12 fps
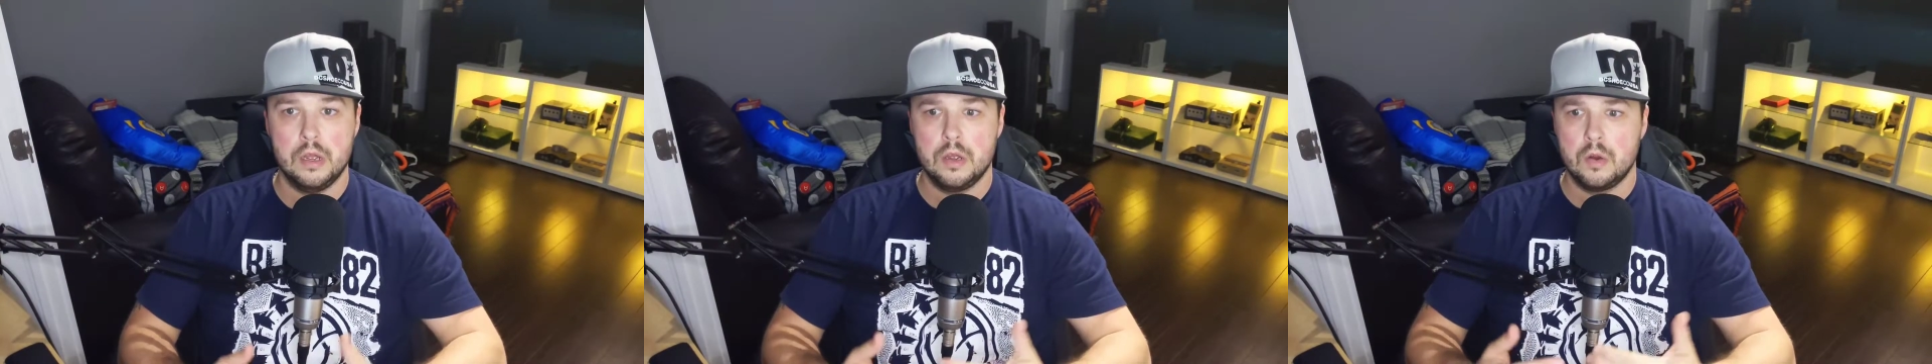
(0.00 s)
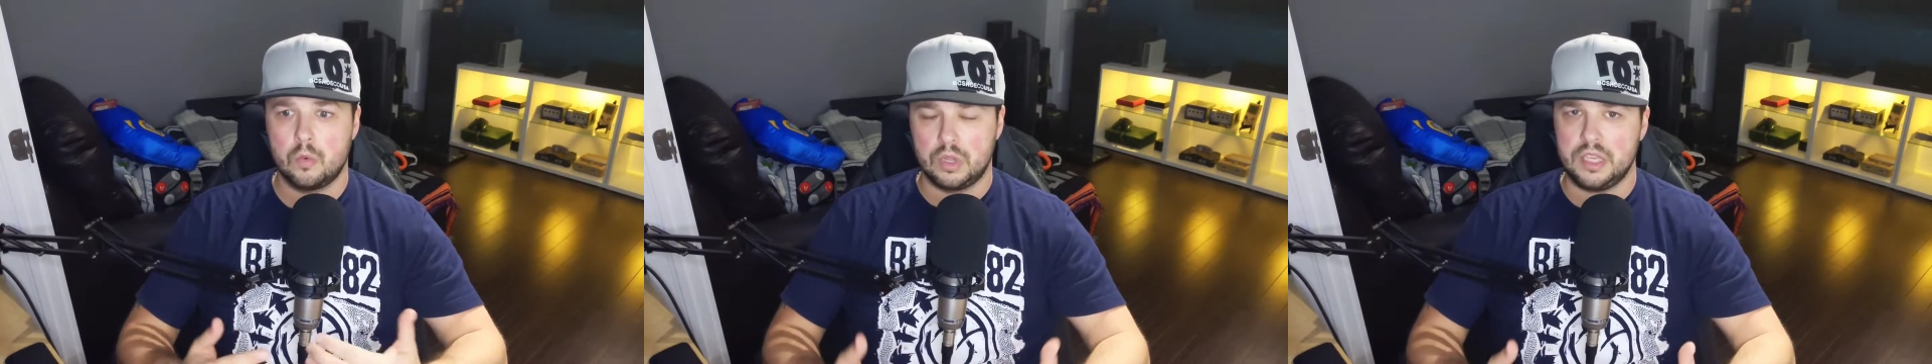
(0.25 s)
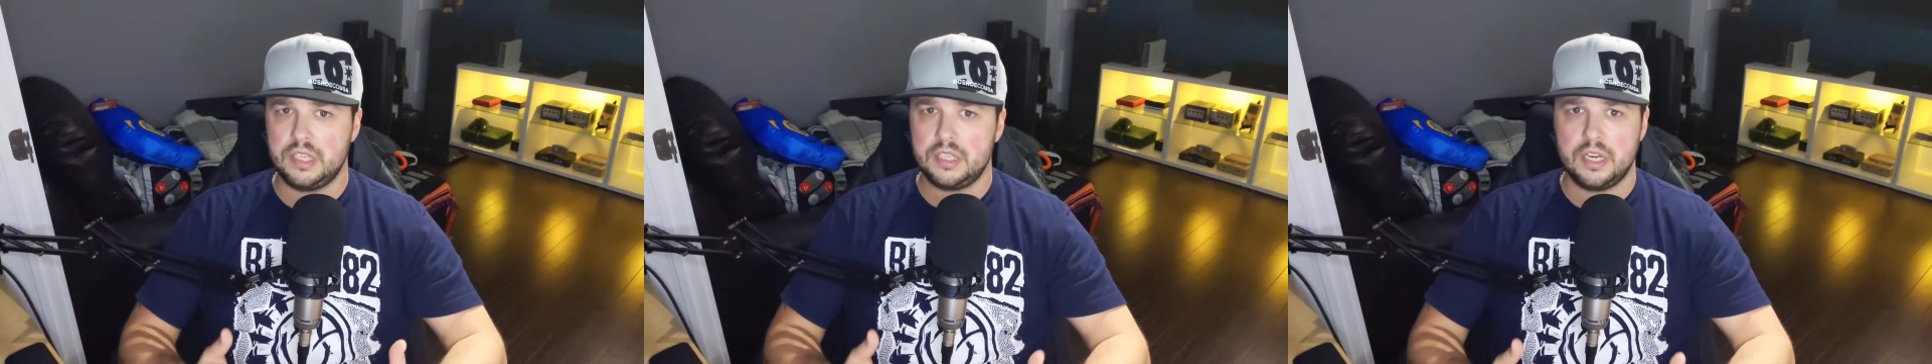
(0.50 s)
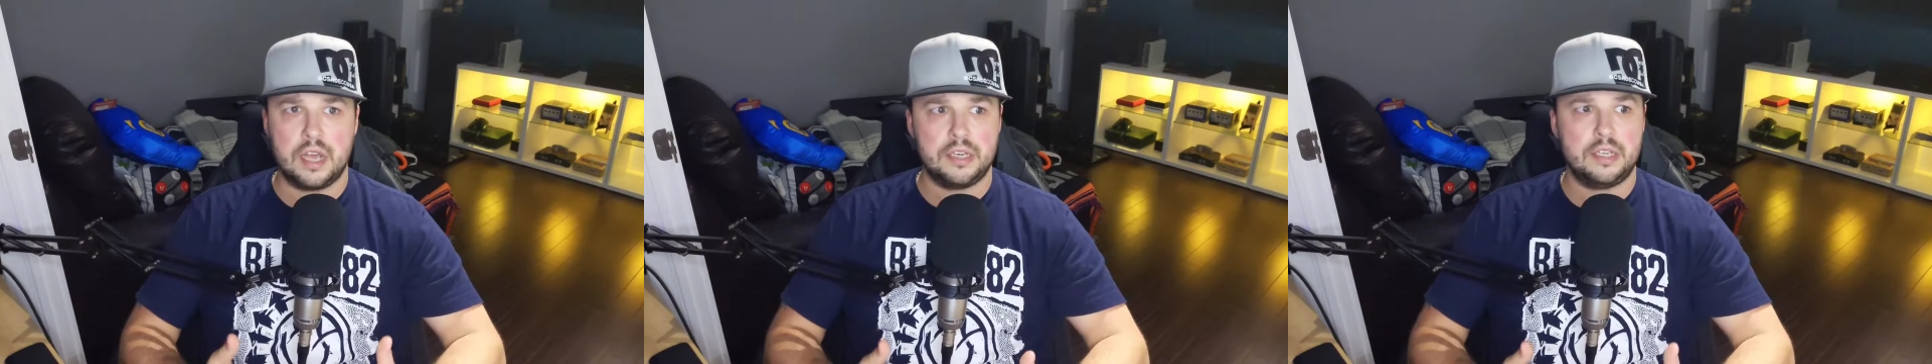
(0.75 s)
Released in
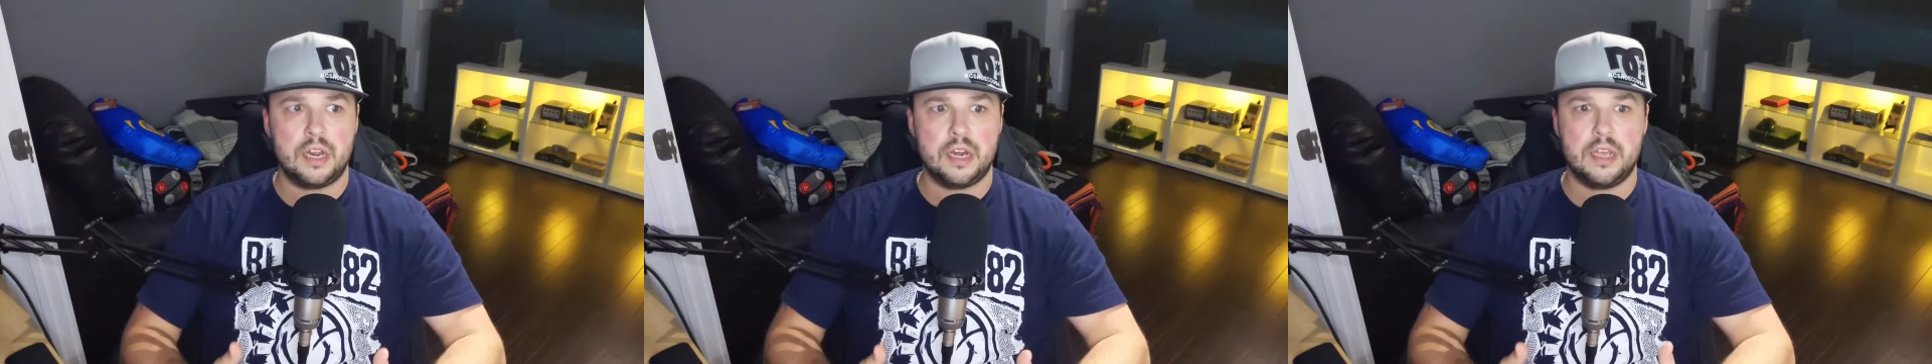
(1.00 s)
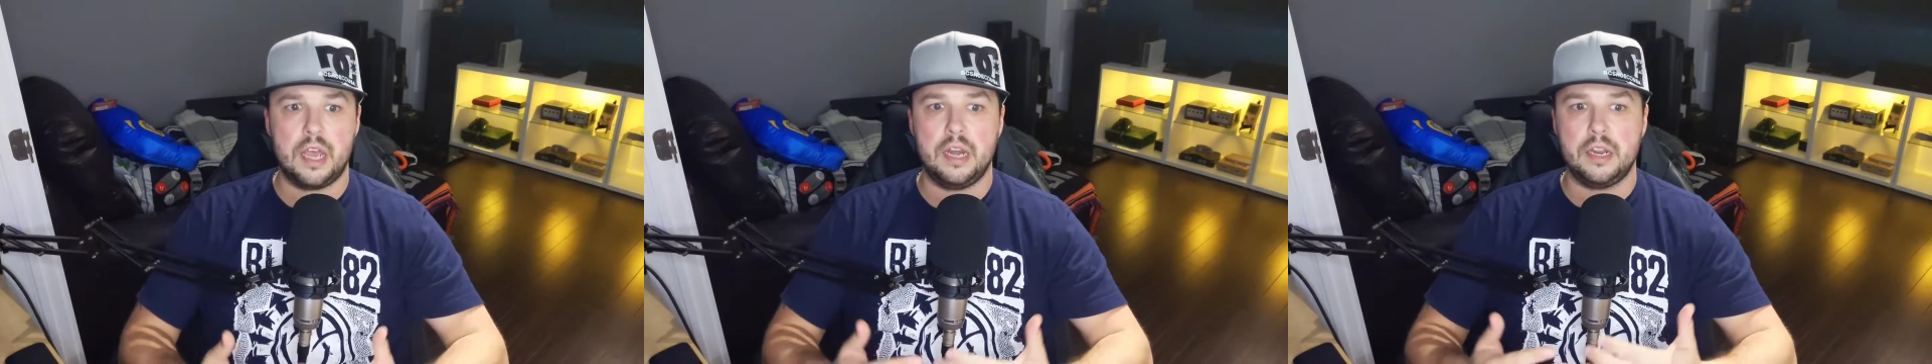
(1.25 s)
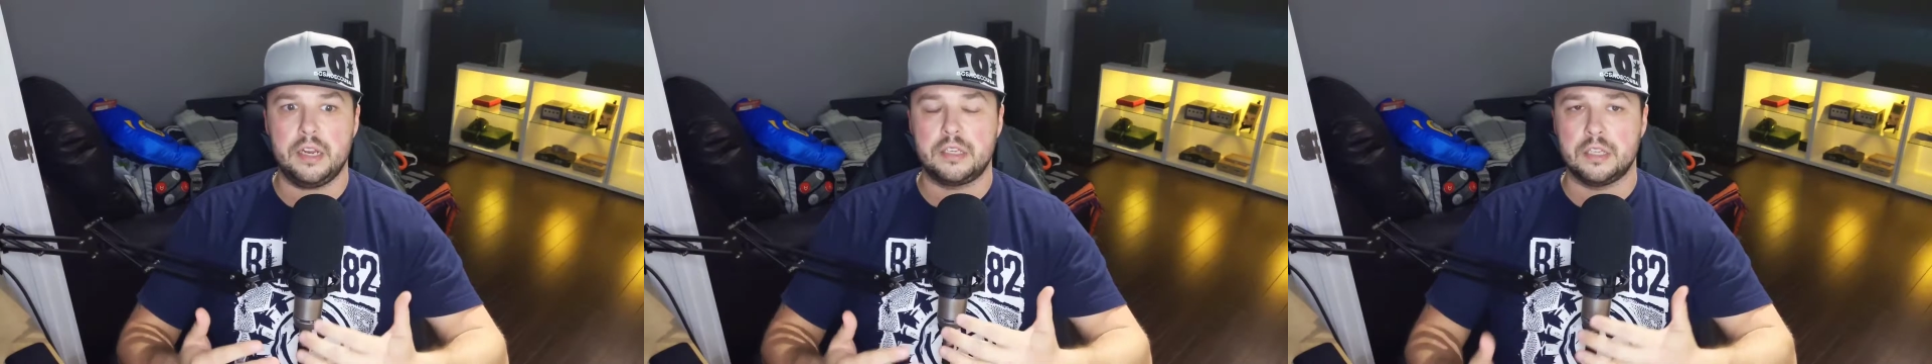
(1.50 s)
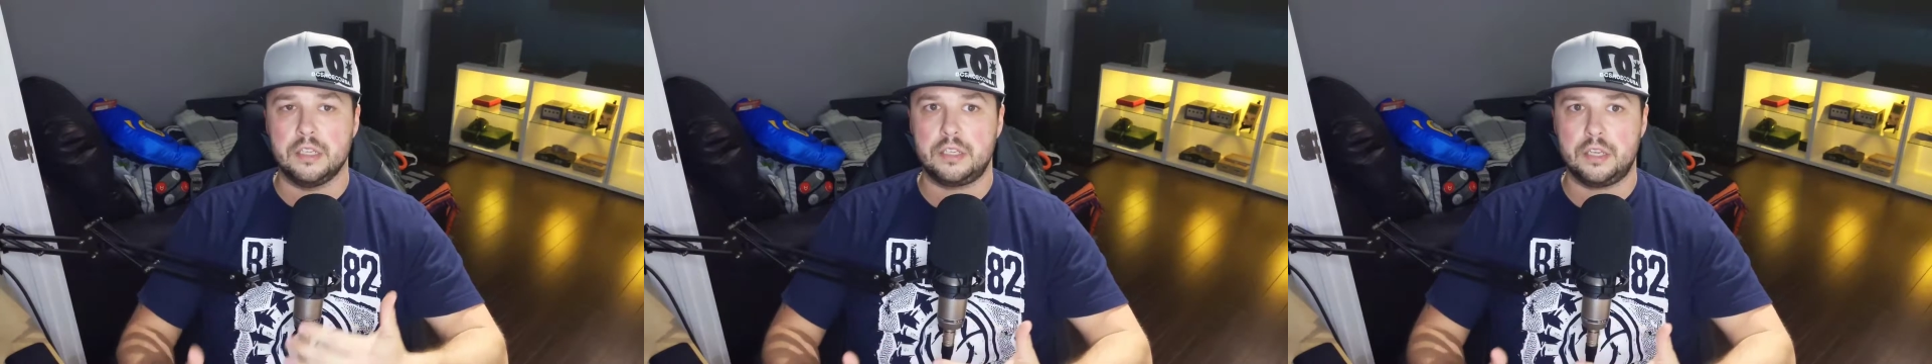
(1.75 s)
1998, it is
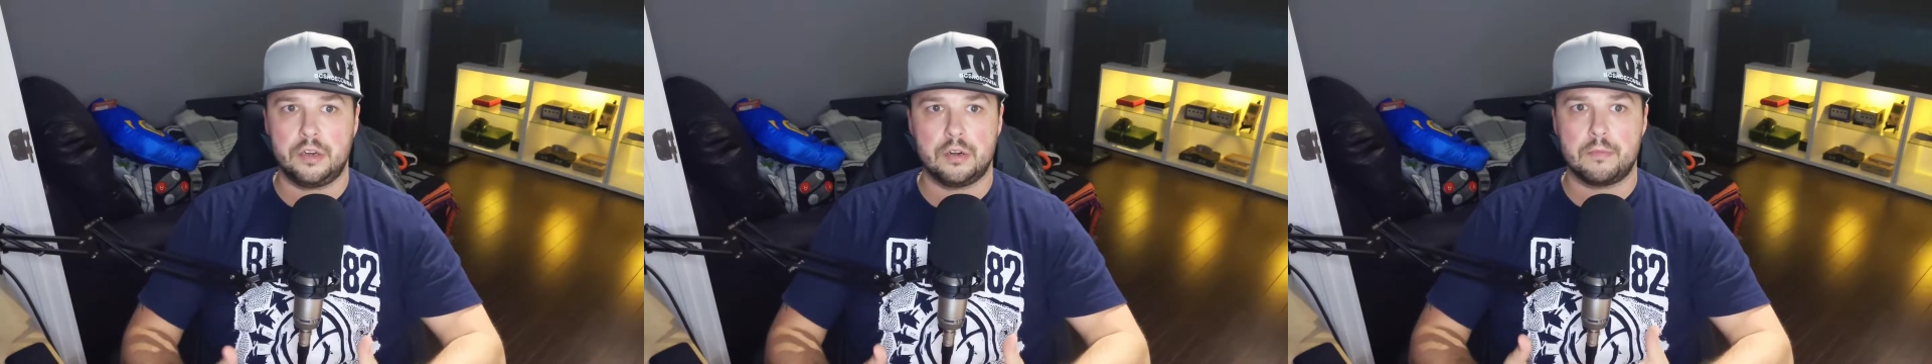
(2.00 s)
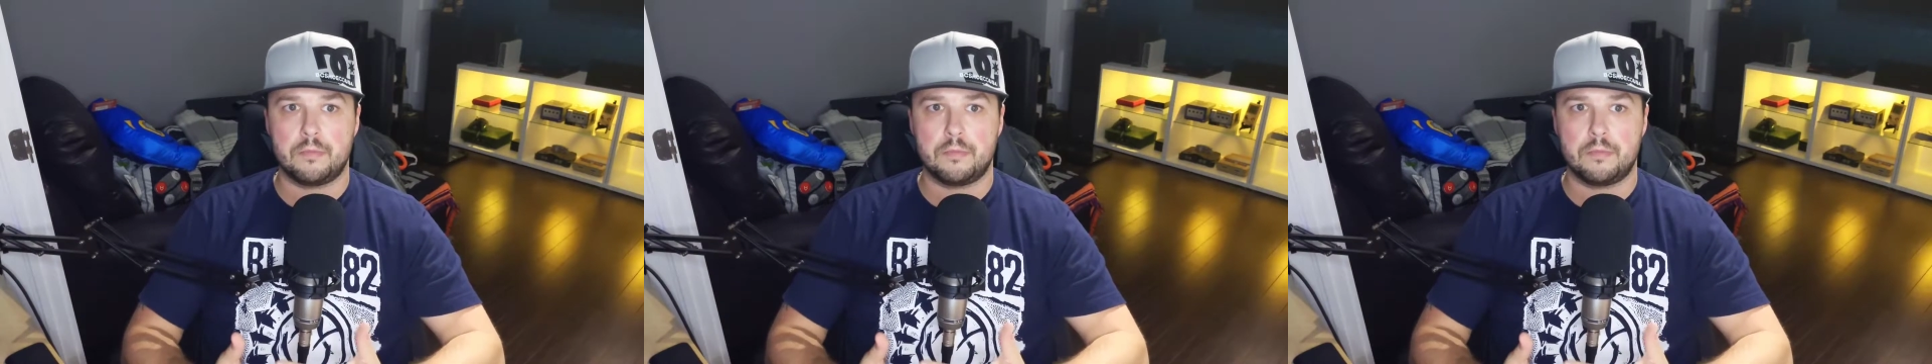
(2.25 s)
considered